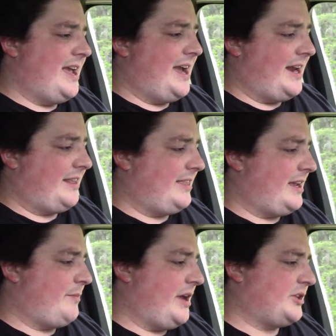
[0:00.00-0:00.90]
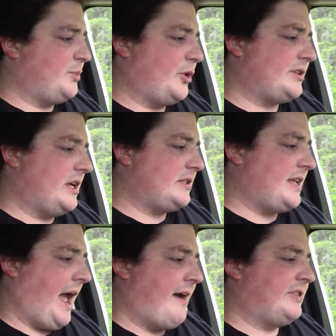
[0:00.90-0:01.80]
And I think it makes more sense
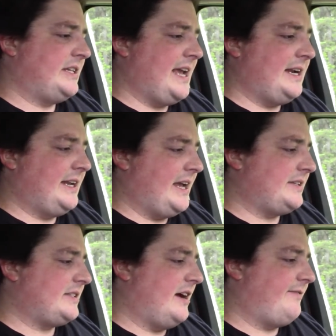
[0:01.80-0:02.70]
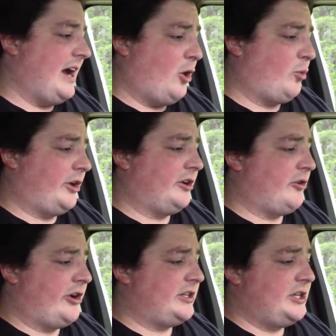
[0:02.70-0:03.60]
to have the day-to-day -day stuff out where
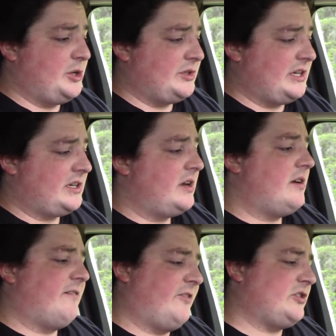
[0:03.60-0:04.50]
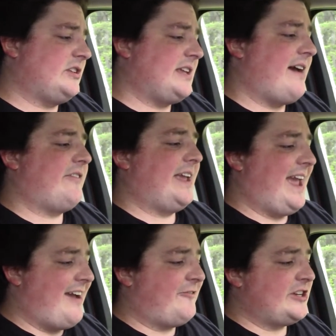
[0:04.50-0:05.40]
you're going to use it versus having
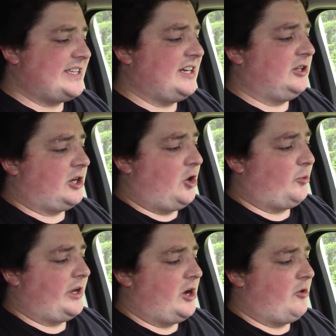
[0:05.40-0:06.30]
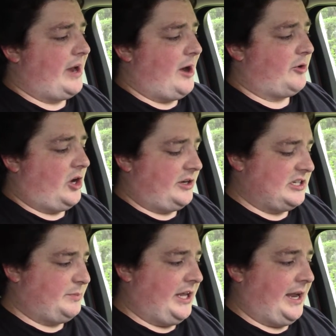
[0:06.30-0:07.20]
every single coat we own out on
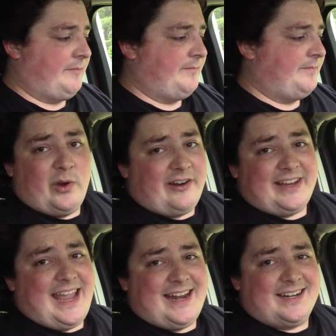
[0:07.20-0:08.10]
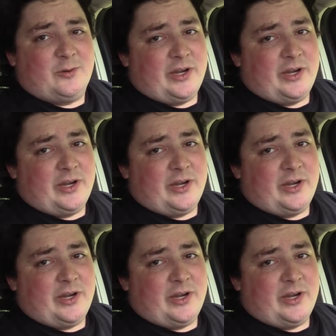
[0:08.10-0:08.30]
display. We're in Canada.